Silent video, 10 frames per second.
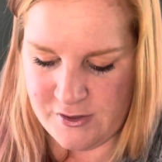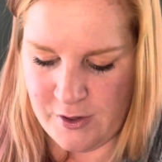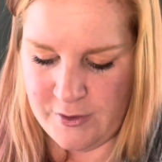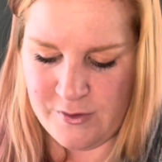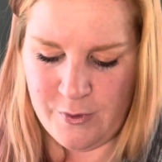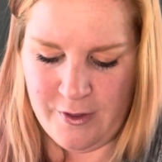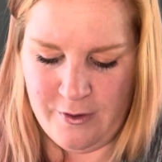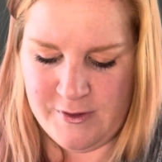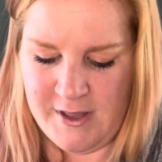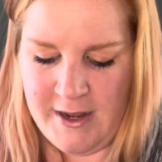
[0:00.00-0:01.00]
So it's one of
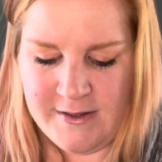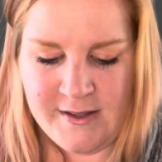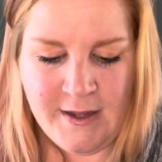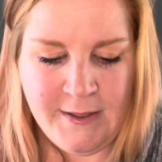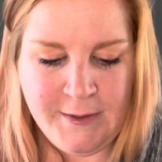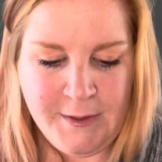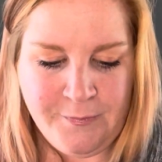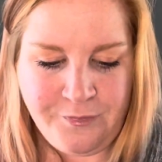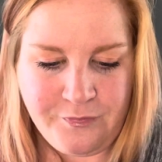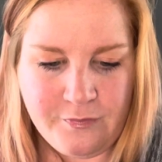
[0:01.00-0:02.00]
those things.
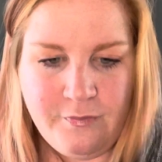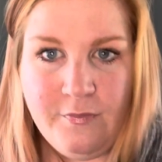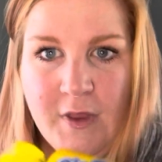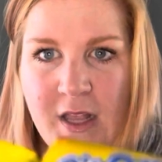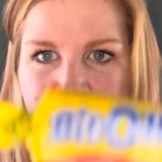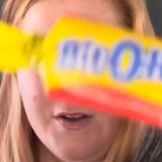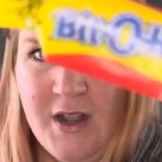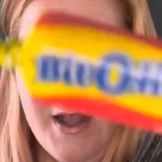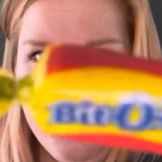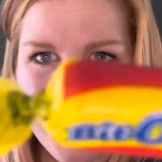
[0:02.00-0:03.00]
So it
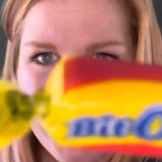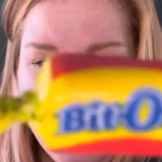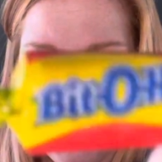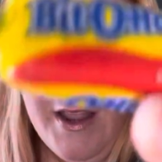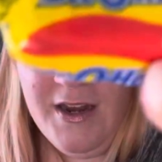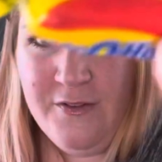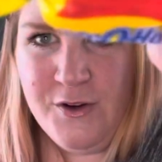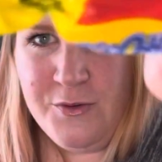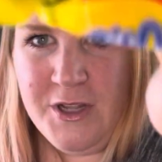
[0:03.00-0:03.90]
comes individually